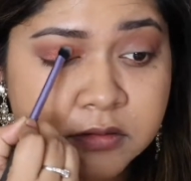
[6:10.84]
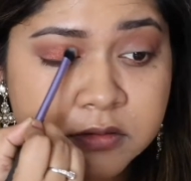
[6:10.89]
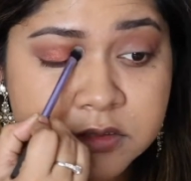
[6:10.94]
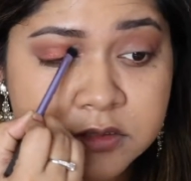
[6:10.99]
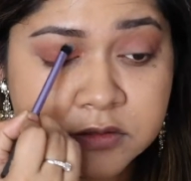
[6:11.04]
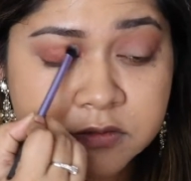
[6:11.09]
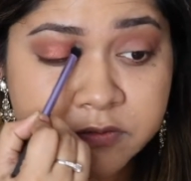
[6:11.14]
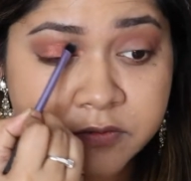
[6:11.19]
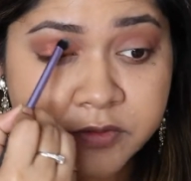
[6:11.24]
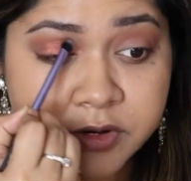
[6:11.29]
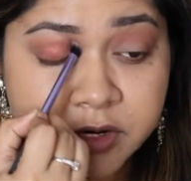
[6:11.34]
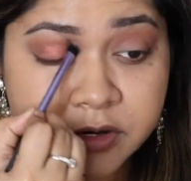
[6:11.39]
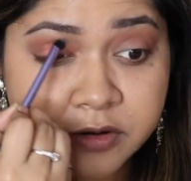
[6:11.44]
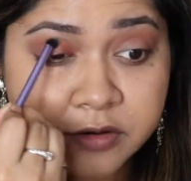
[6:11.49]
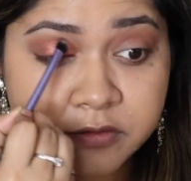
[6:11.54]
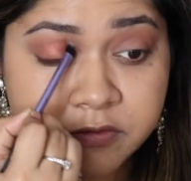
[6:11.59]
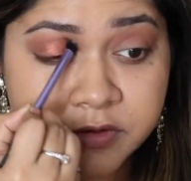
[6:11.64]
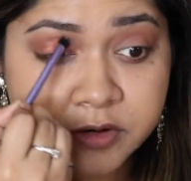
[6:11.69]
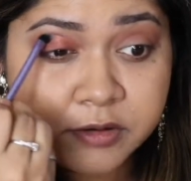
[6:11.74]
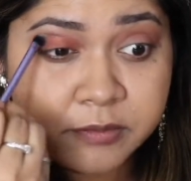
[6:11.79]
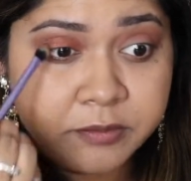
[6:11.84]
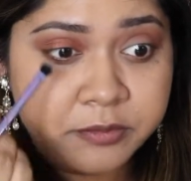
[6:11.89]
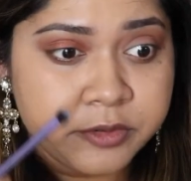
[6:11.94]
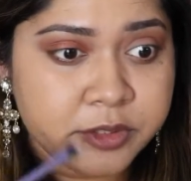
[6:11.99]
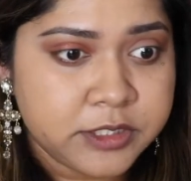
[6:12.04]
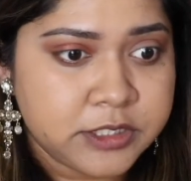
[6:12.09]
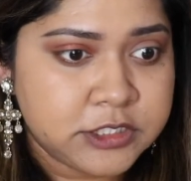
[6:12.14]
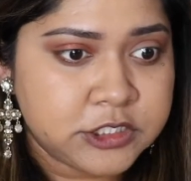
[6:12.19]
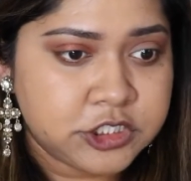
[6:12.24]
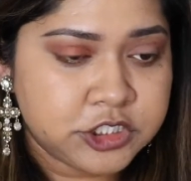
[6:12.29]
It's a very, very
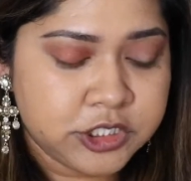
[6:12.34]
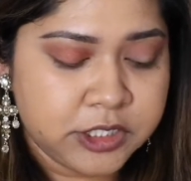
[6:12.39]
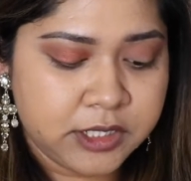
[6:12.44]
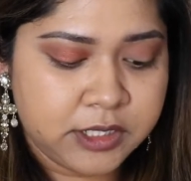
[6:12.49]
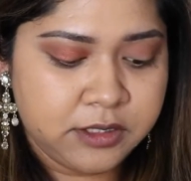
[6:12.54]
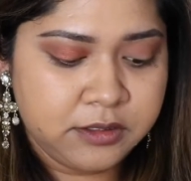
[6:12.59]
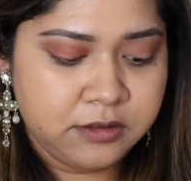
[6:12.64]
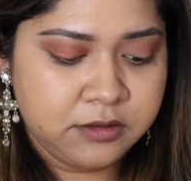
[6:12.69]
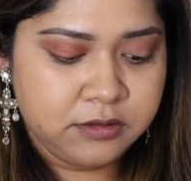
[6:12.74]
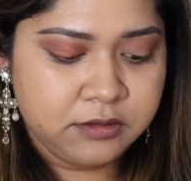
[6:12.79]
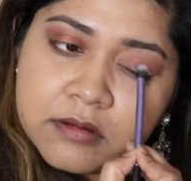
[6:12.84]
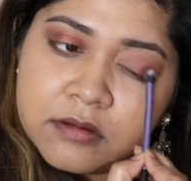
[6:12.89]
pretty shade.